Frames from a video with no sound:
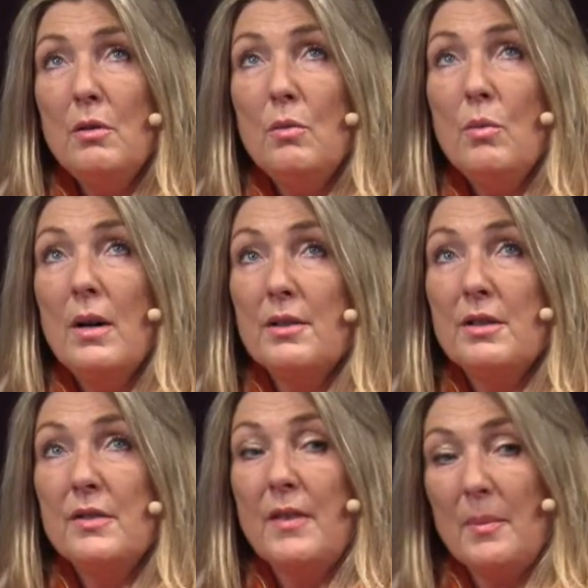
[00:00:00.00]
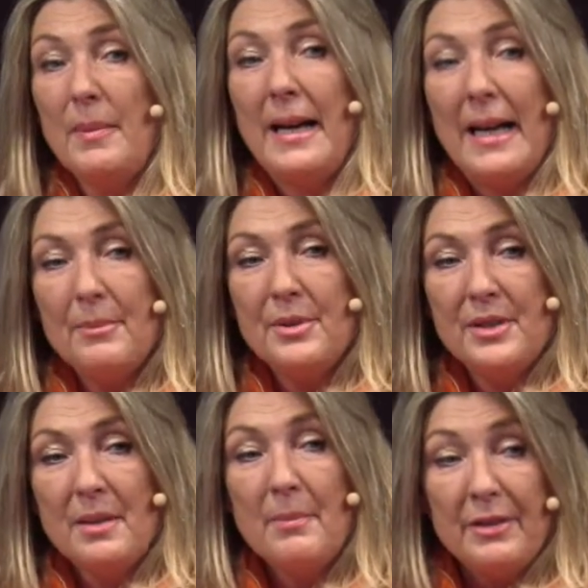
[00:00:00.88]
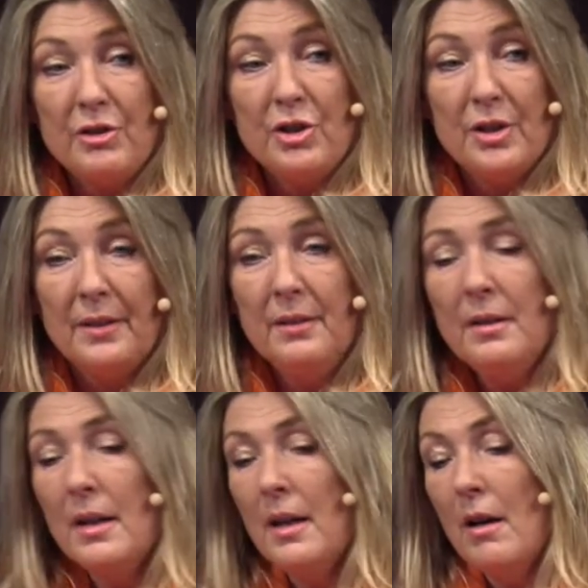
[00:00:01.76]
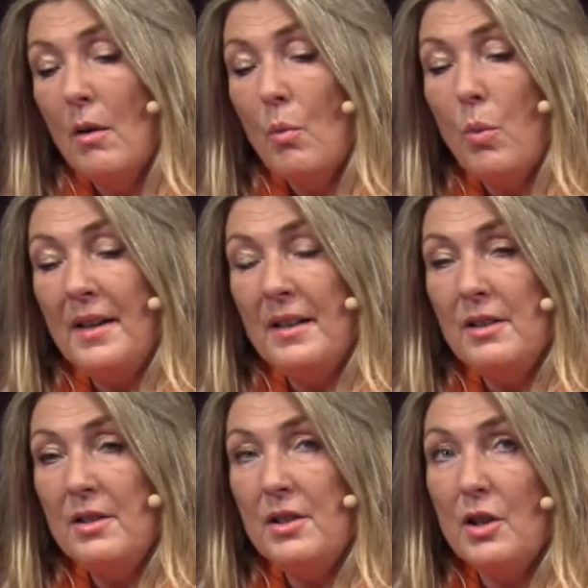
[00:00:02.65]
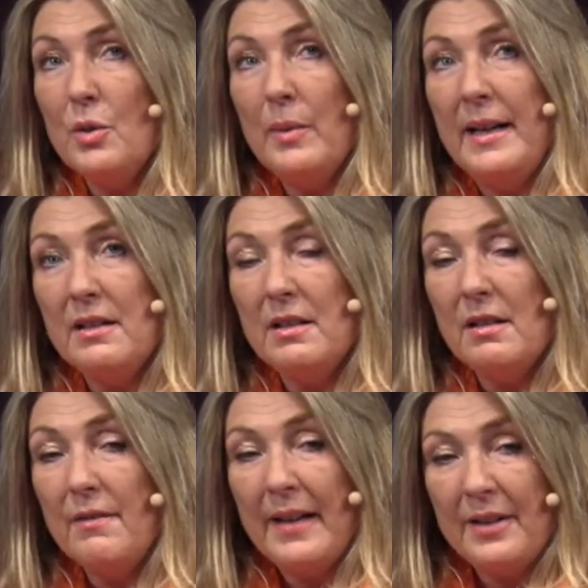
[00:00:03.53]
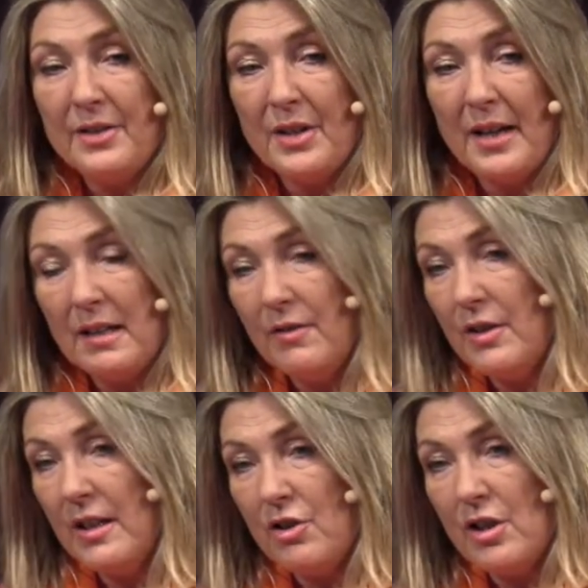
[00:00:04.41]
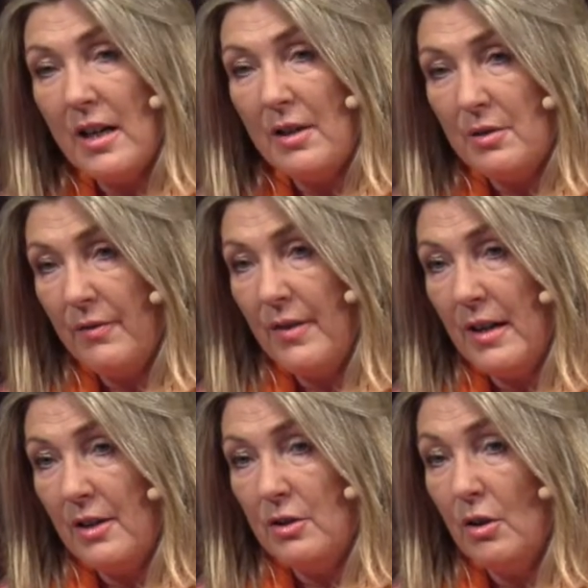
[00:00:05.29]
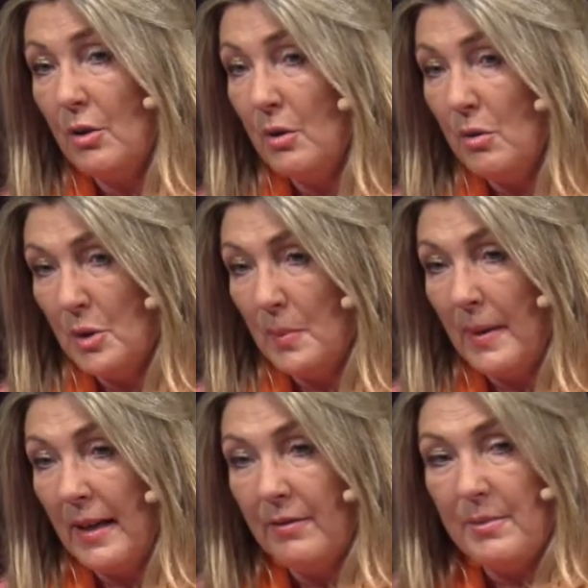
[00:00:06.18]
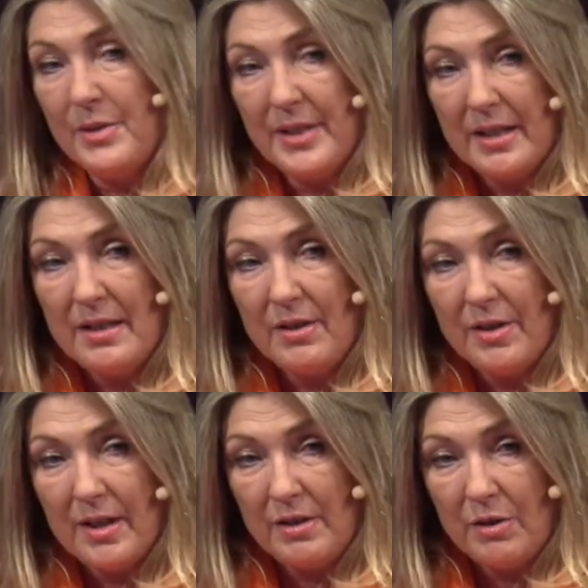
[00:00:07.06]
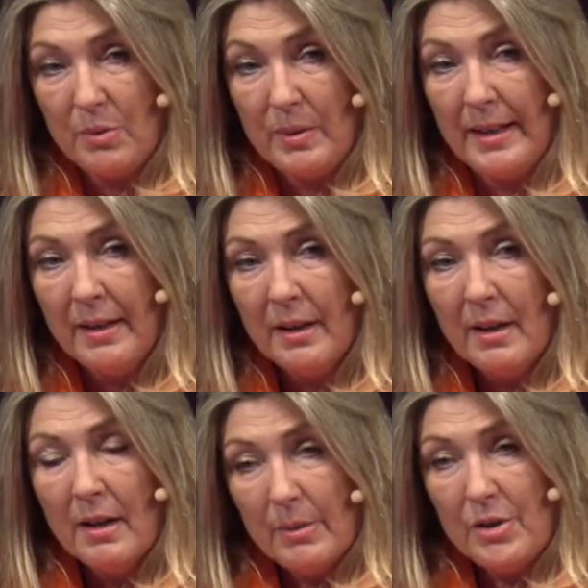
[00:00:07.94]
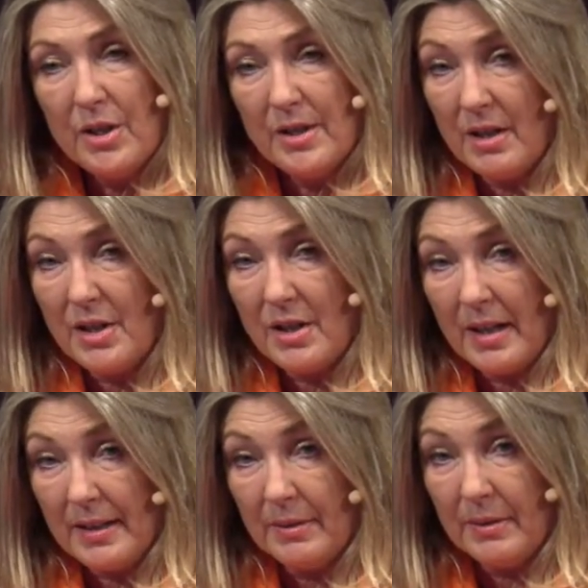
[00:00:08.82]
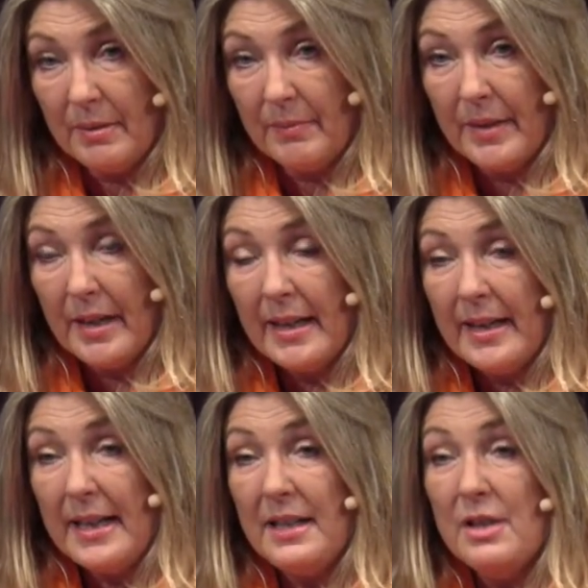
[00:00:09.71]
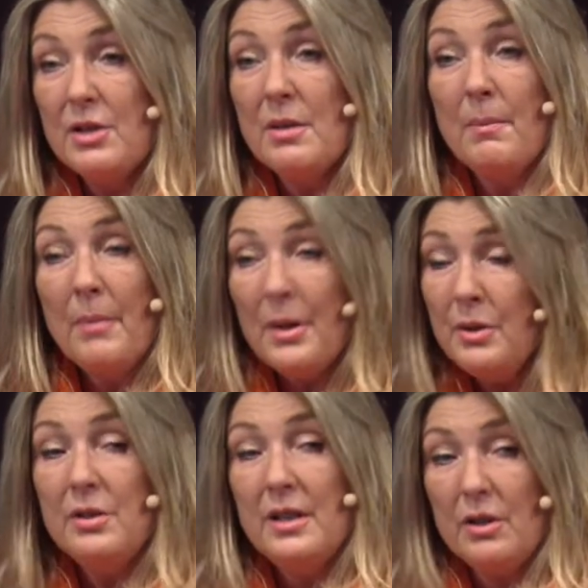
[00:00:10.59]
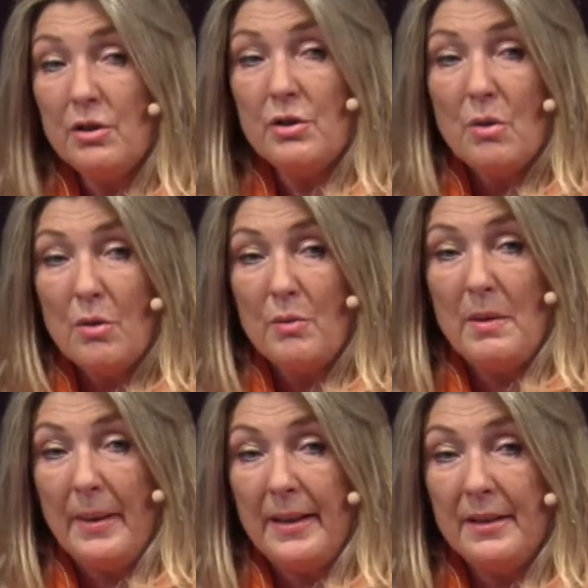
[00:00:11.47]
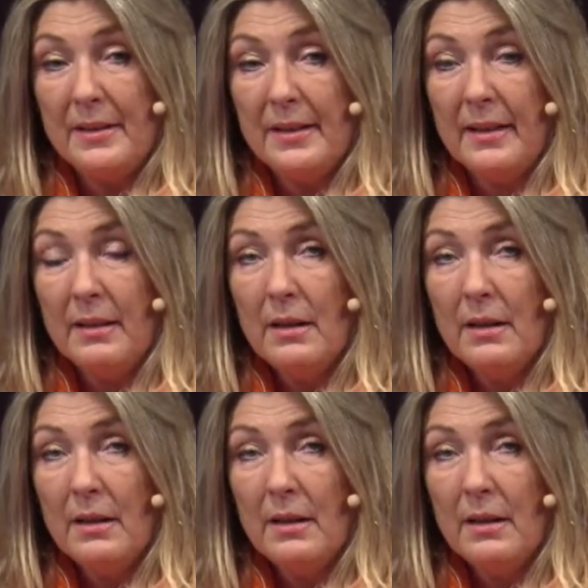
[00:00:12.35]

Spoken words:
works of art perhaps to mention. One is the great Van Dyck of King Charles I on horseback from 1633, Superb. Which is in the dining room. It is the most extraordinary painting,